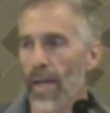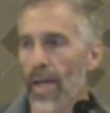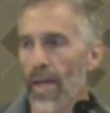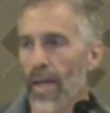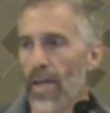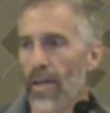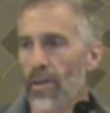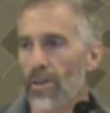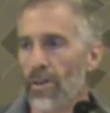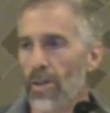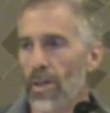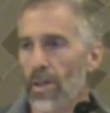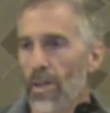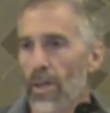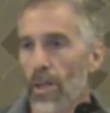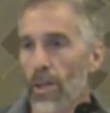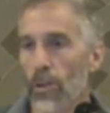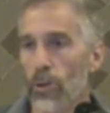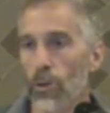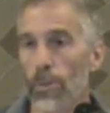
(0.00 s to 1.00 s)
and the
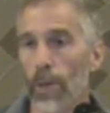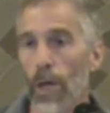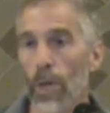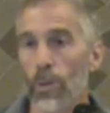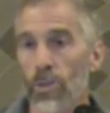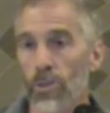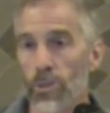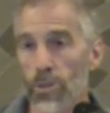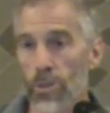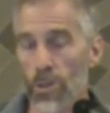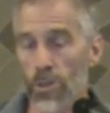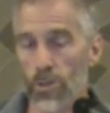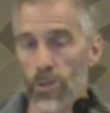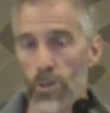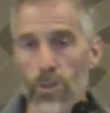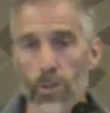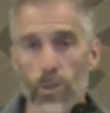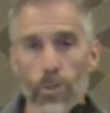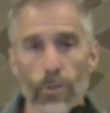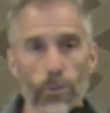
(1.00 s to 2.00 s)
Electric Power Research
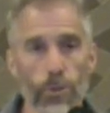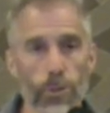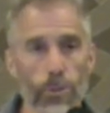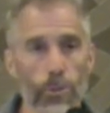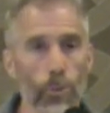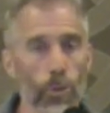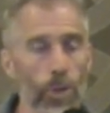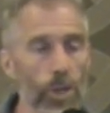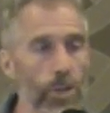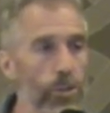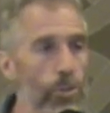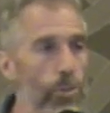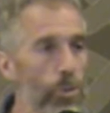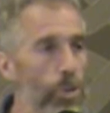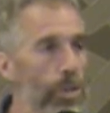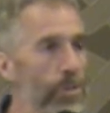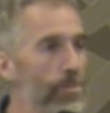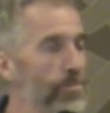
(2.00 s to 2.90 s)
Institute for supporting this work.